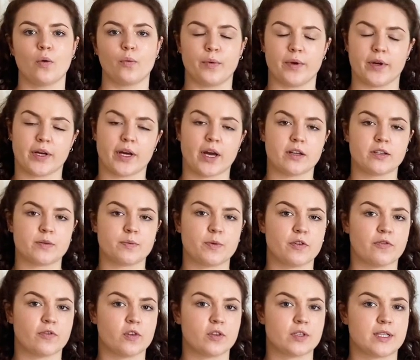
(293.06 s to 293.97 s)
We are going to
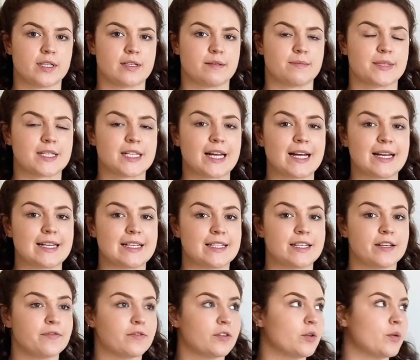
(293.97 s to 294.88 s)
move on to some slightly
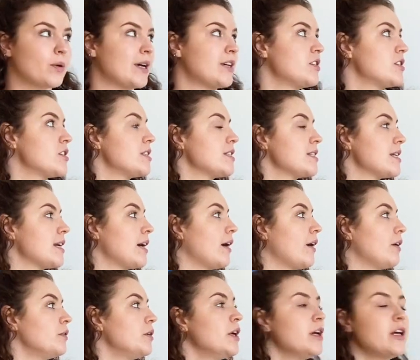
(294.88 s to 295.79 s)
different questions
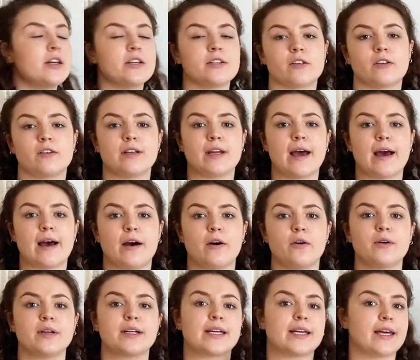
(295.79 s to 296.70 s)
now. So
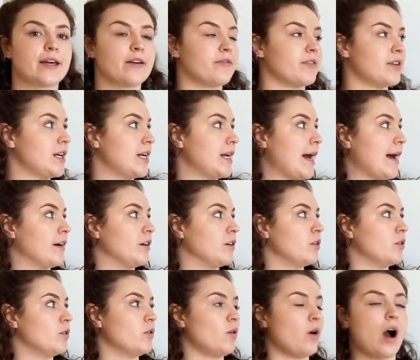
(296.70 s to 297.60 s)
now, given an
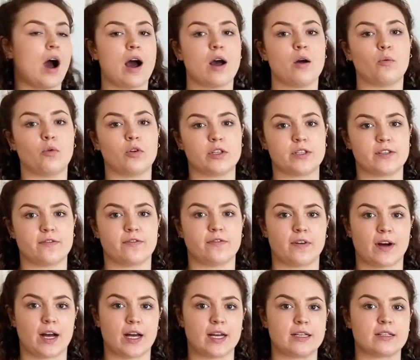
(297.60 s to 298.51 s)
angle, I want to
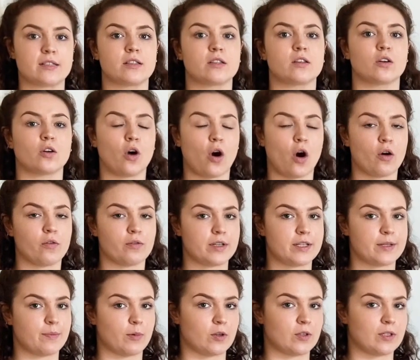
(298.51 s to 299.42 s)
find the
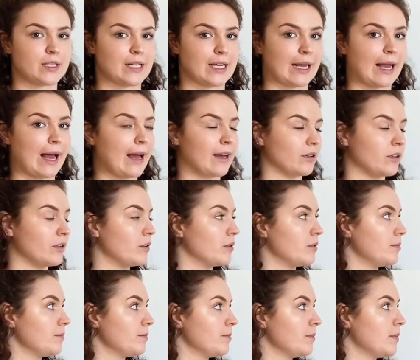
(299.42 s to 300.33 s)
corresponding
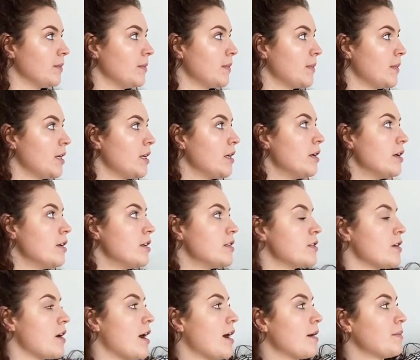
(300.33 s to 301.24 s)
angle.
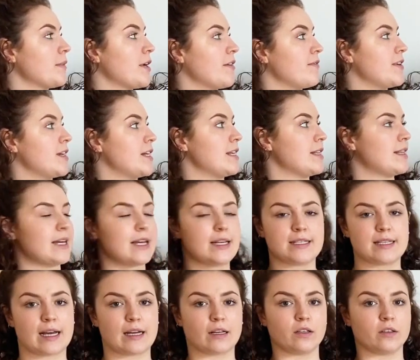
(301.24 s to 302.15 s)
So I'm given
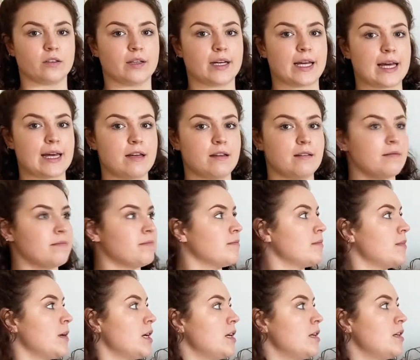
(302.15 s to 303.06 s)
this angle here,
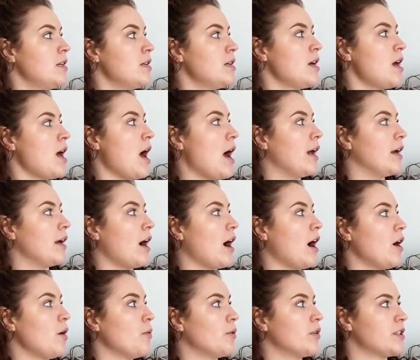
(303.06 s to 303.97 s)
and
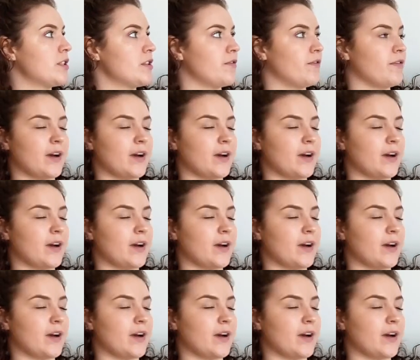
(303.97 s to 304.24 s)
I want to